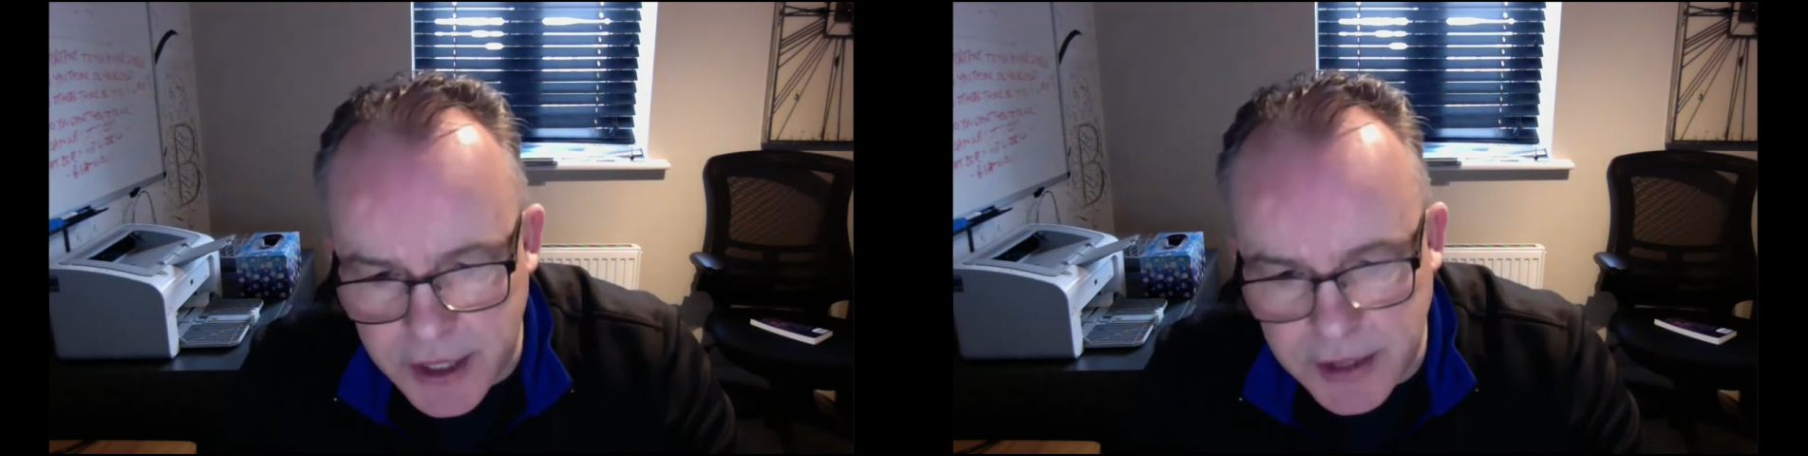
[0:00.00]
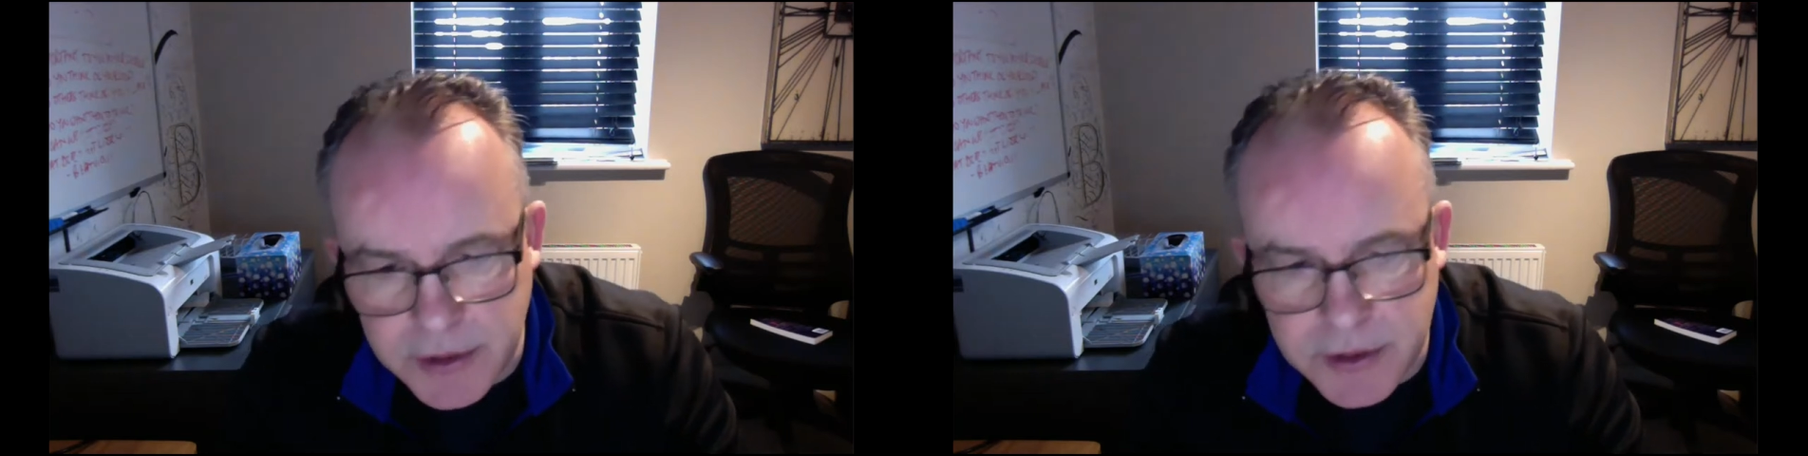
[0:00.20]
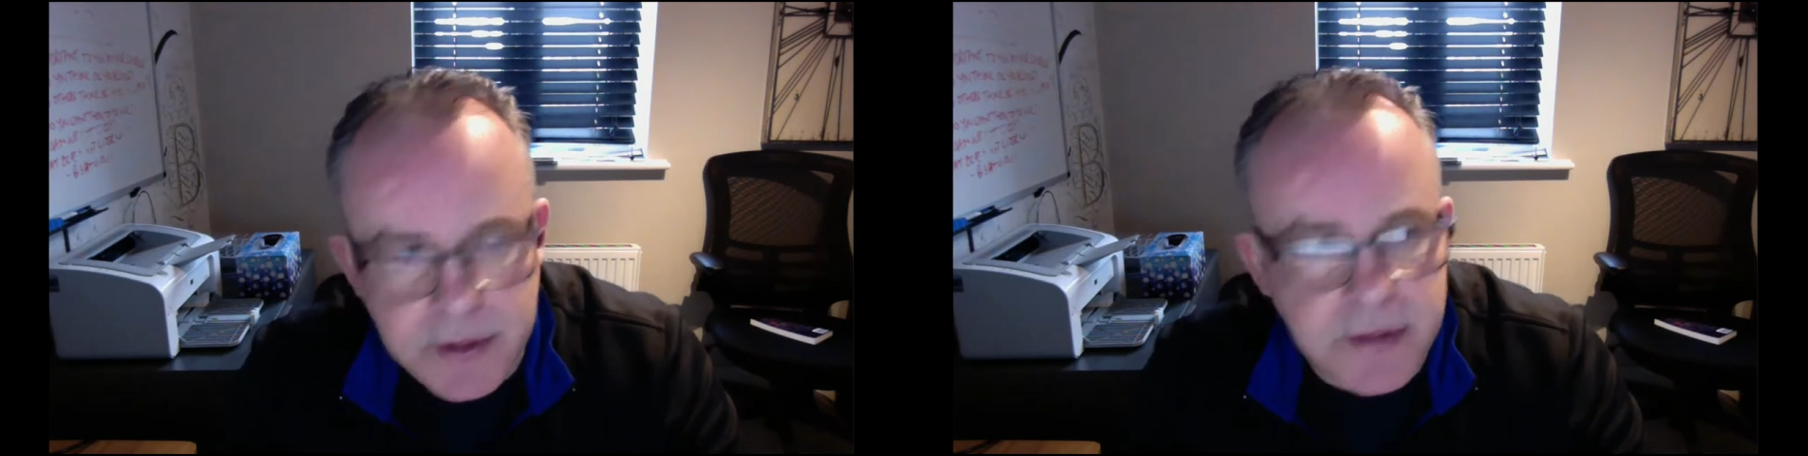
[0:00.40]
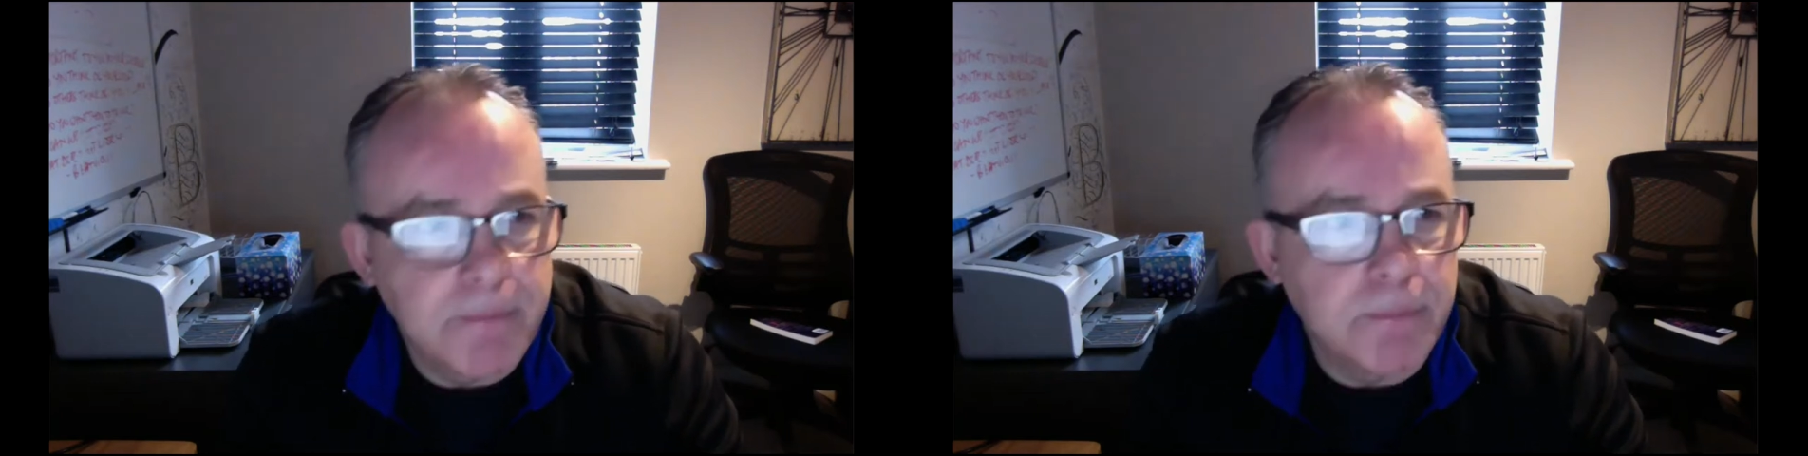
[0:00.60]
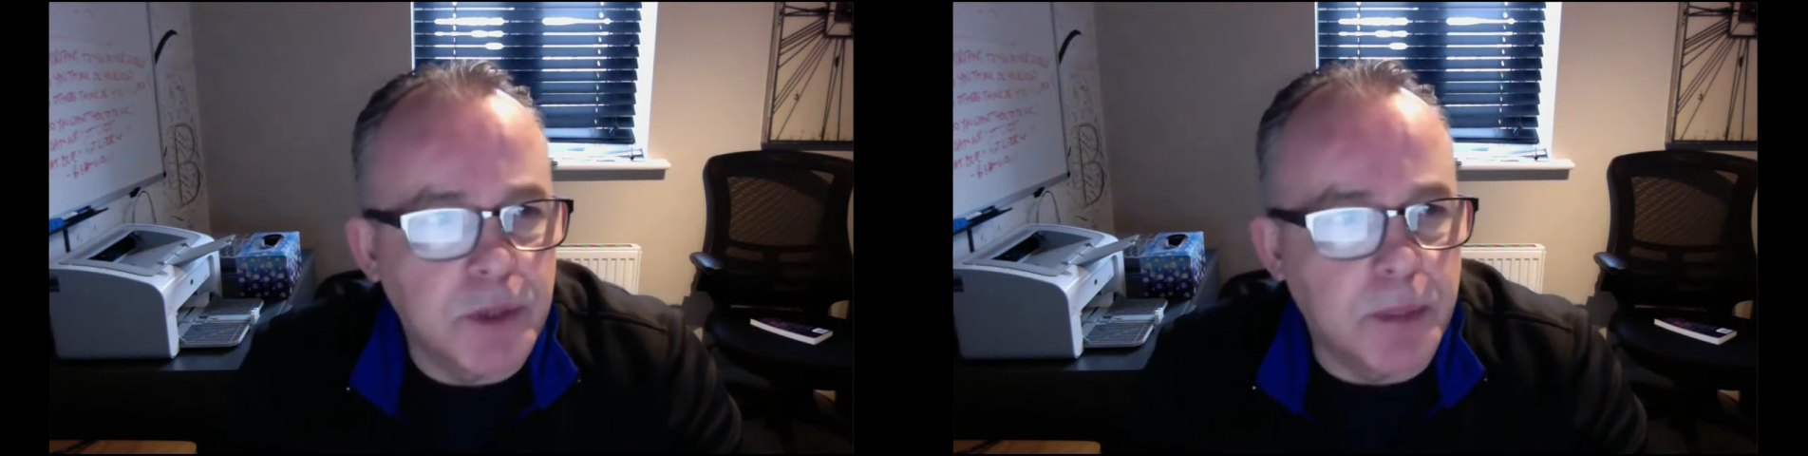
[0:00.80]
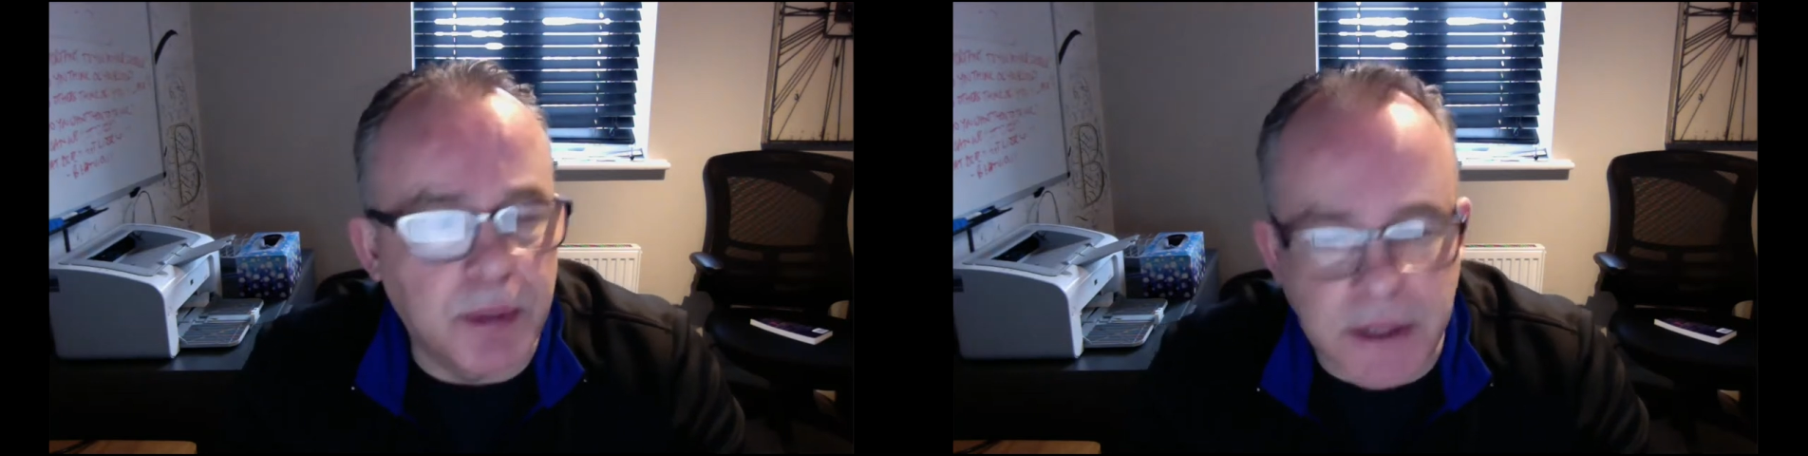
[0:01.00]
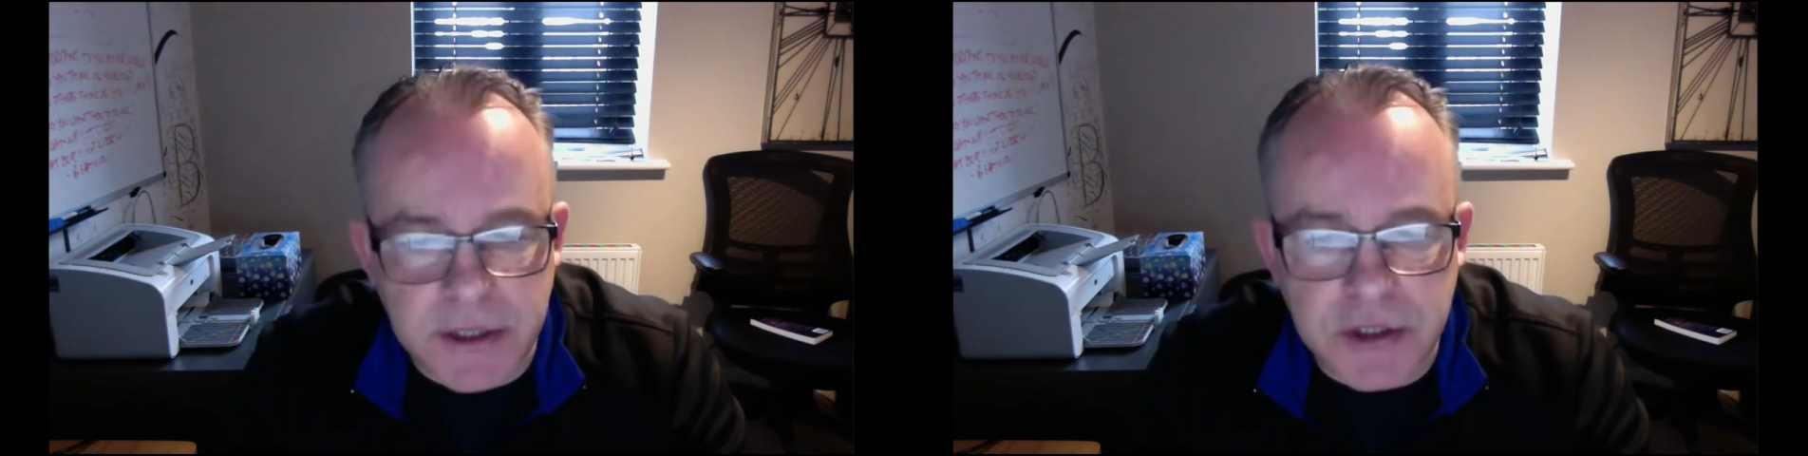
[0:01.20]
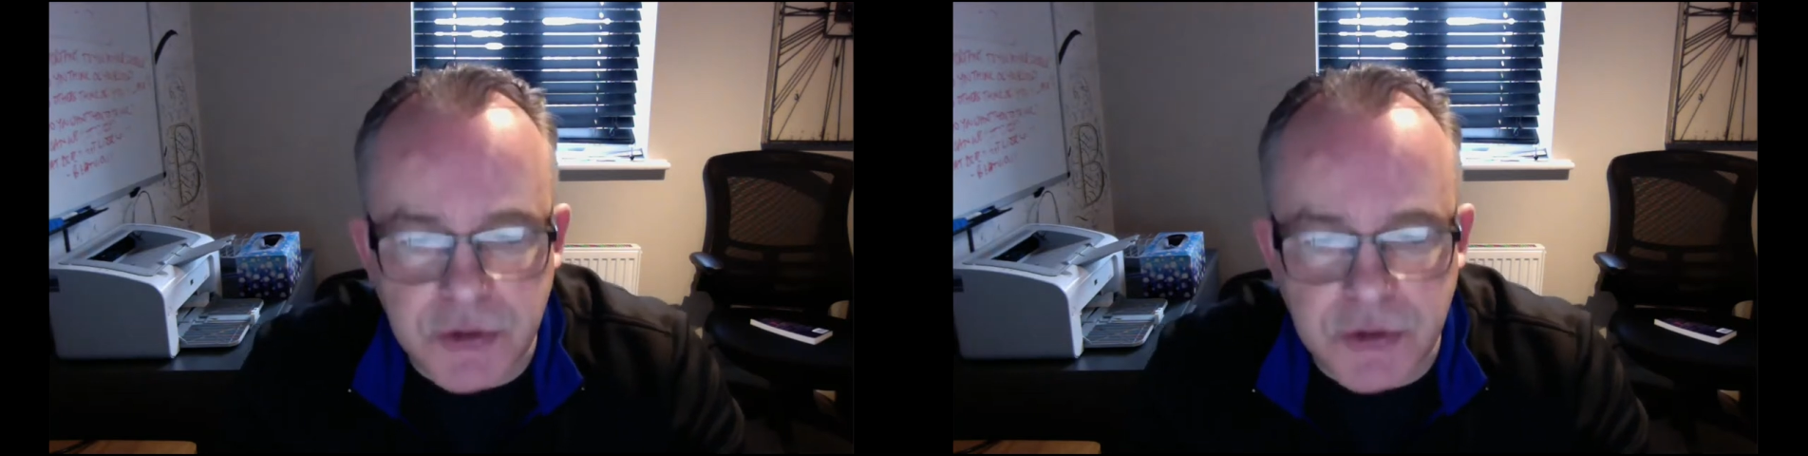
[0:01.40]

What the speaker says: Hence, the police